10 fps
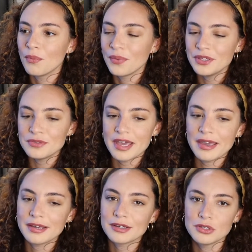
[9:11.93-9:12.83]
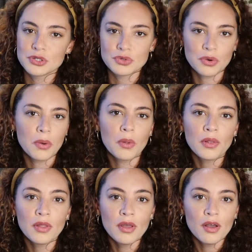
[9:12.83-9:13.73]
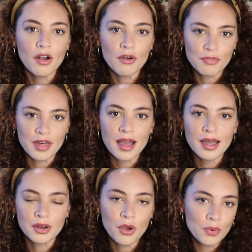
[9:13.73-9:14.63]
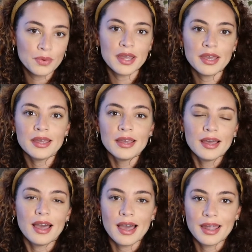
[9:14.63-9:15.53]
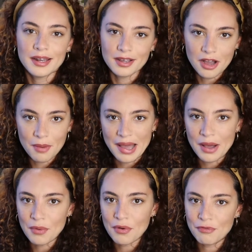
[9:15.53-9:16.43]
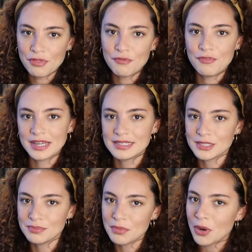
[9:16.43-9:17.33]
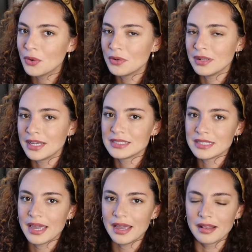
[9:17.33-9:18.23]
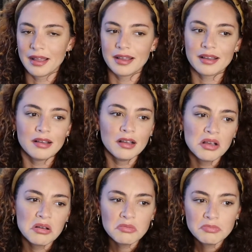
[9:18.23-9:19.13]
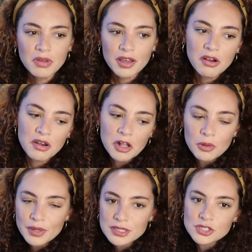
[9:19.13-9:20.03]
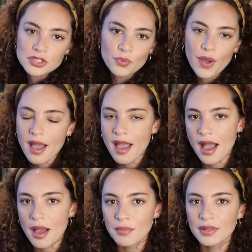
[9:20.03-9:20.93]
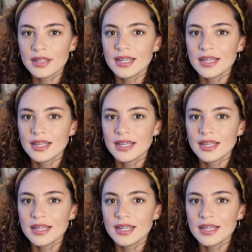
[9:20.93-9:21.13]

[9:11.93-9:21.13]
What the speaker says: When you take control of that and own it and come out of the victim mode, like saying like, I can't help it, it's just the way I am.